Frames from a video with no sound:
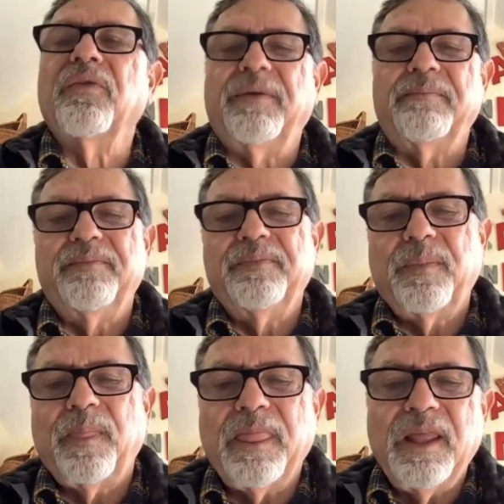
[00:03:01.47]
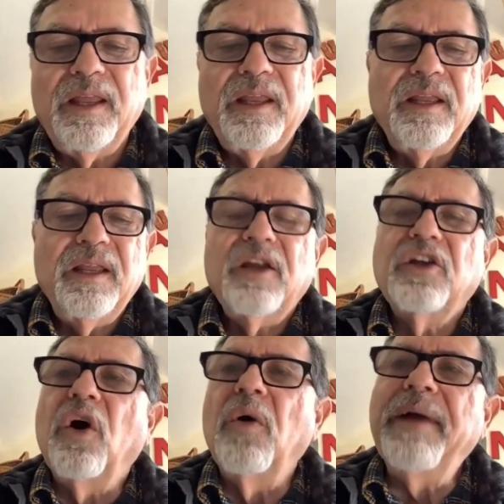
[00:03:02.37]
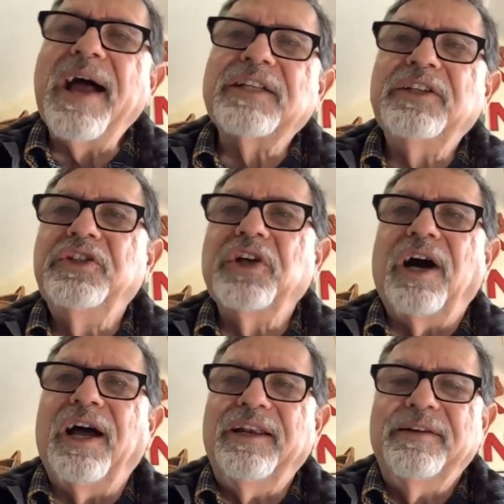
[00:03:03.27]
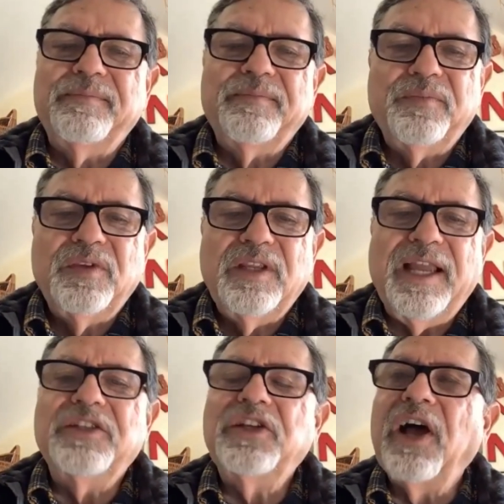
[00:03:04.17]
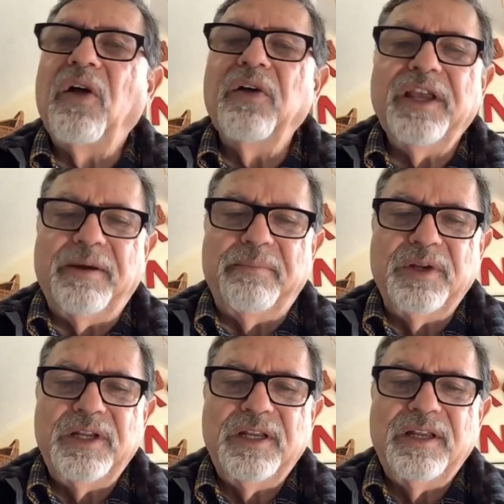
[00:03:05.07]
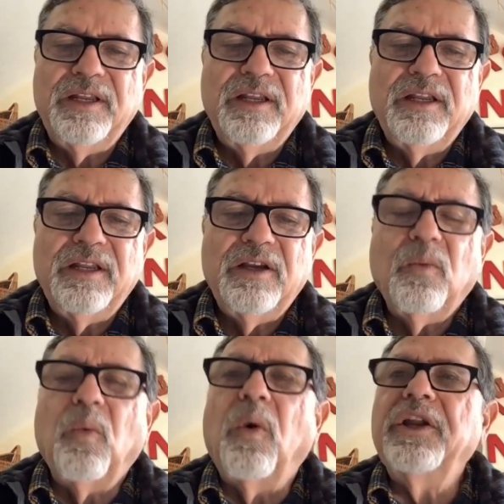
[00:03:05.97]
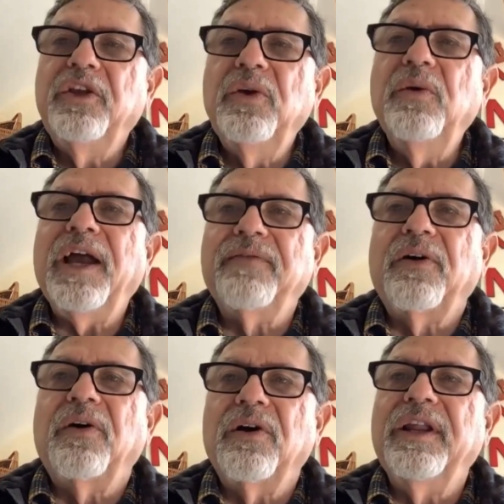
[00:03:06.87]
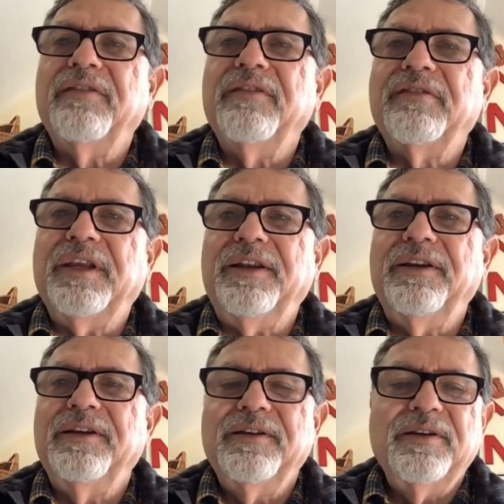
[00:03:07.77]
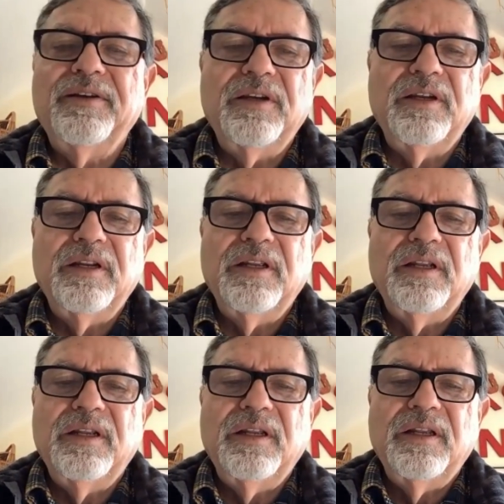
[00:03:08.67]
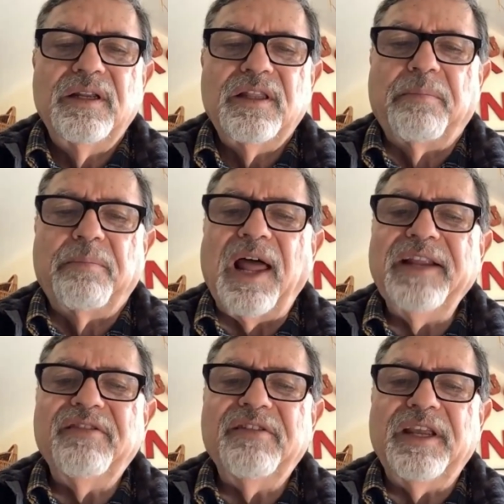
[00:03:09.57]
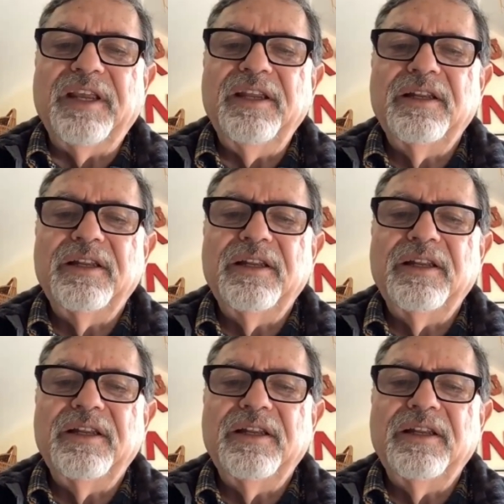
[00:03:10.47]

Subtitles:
them, "Go back to John and tell him what you have heard and seen. The blind see,